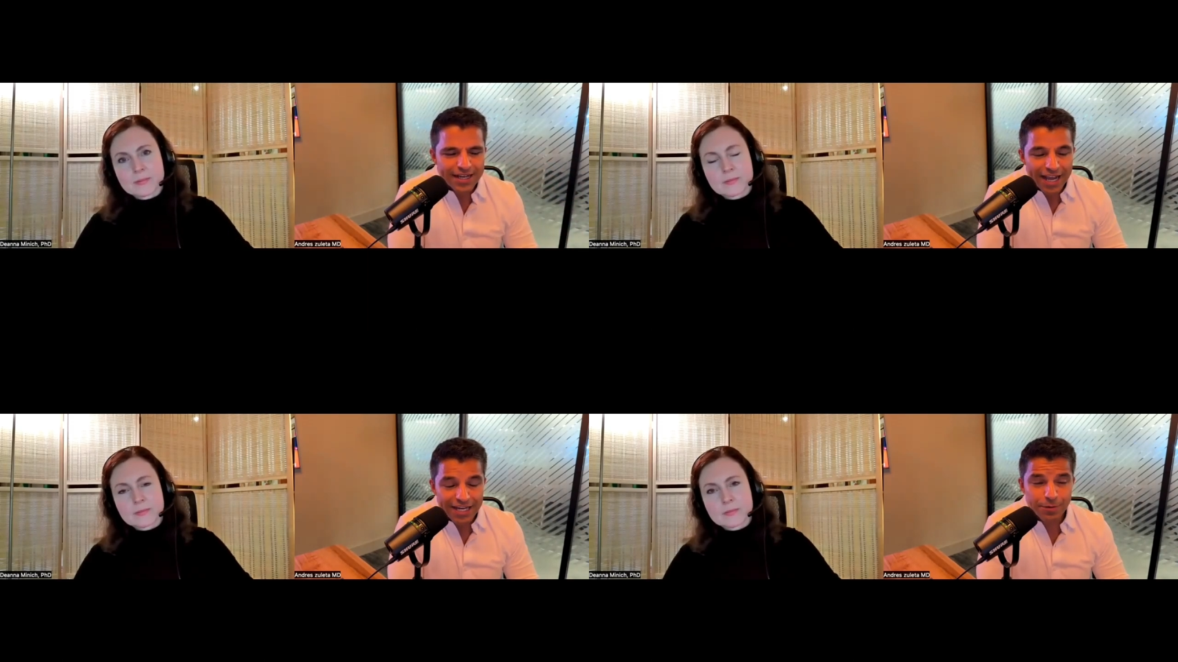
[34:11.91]

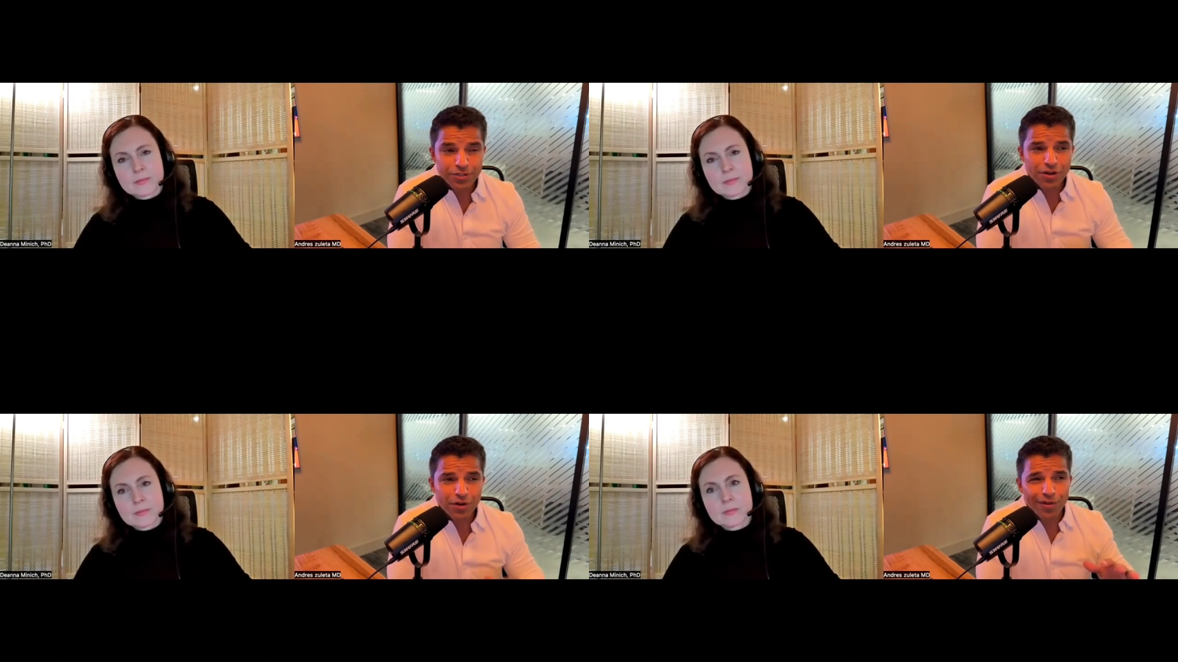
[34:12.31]
Speaker 1: And
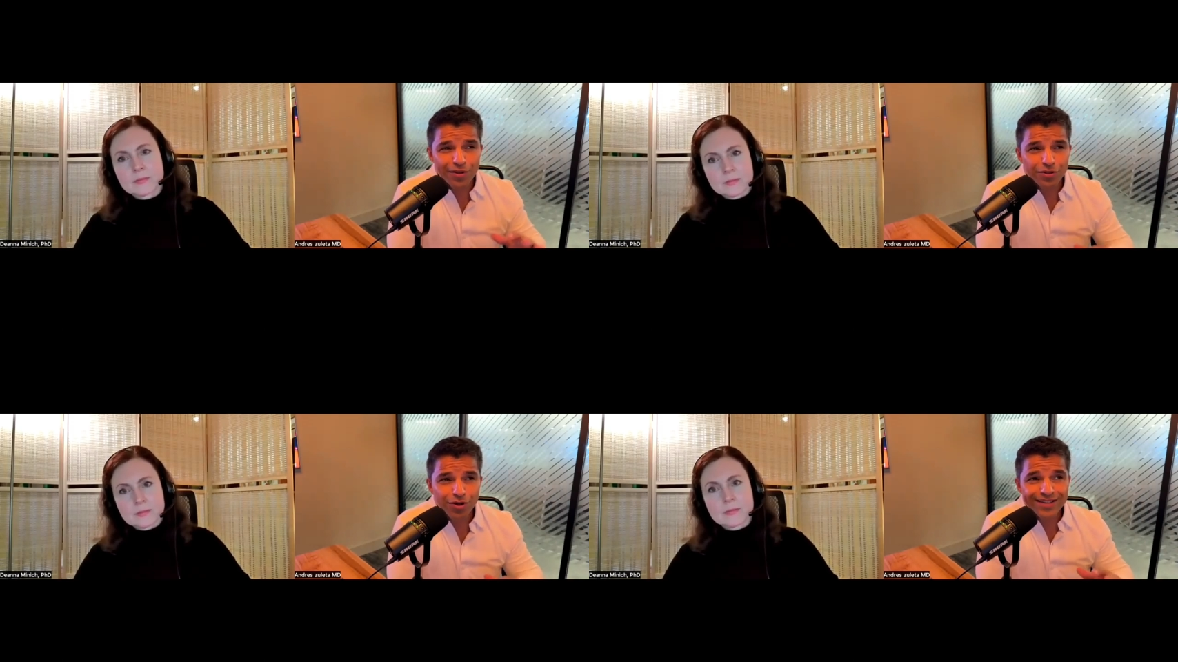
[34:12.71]
especially when you
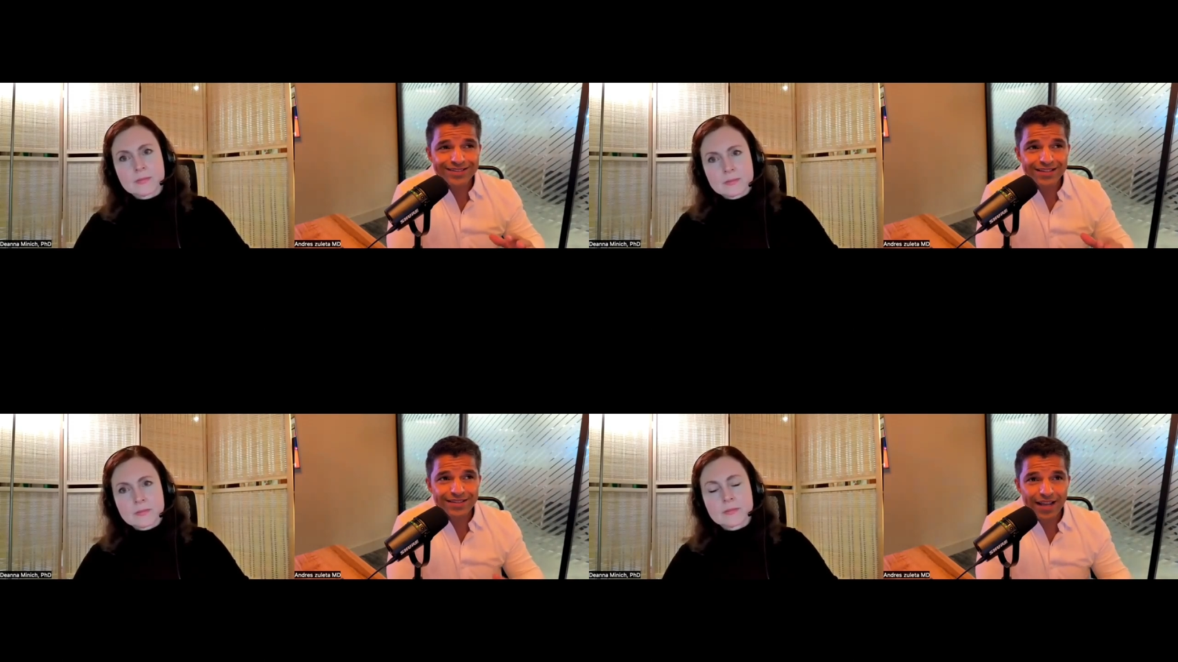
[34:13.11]
look at
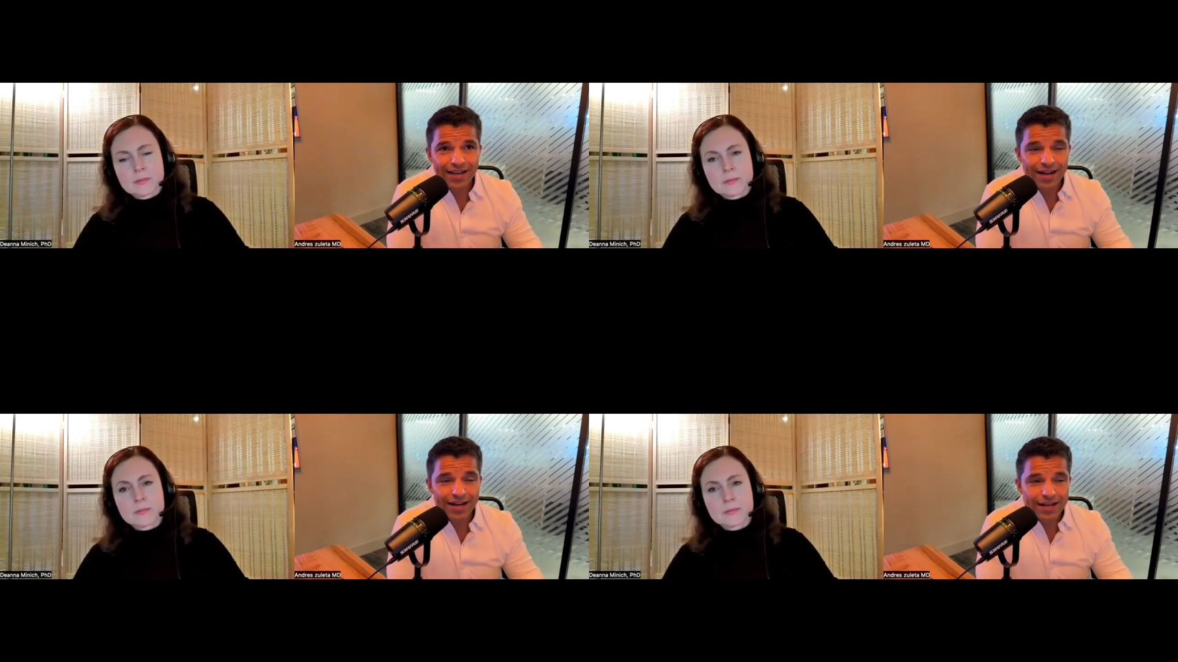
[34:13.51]
the
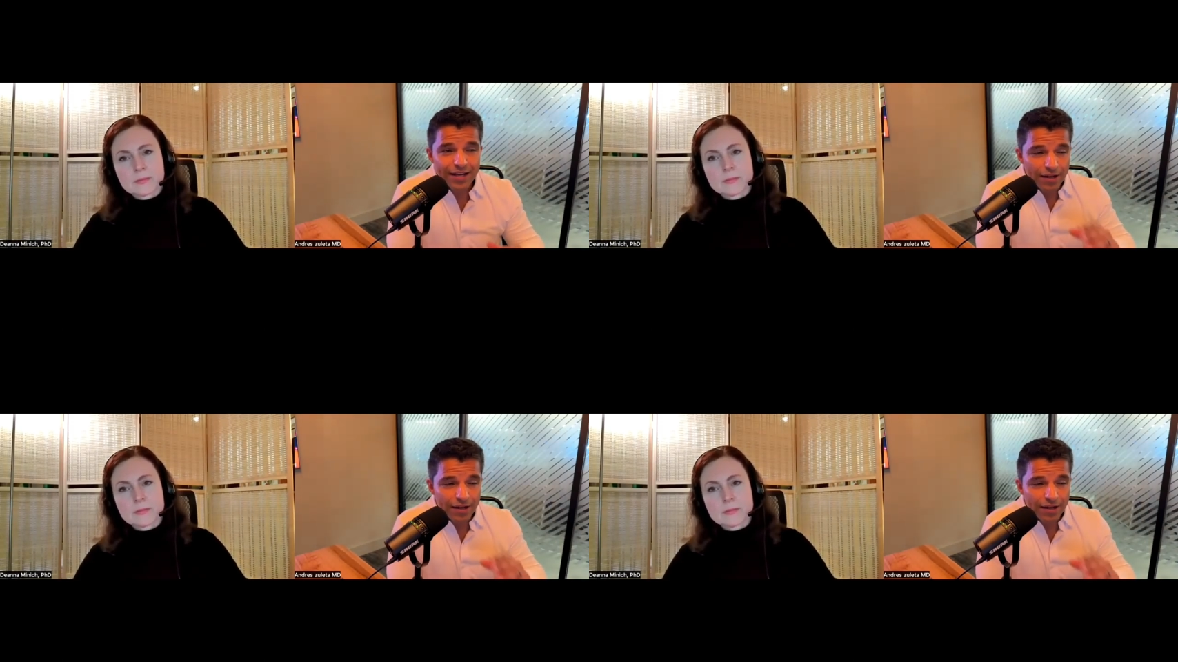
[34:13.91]
data,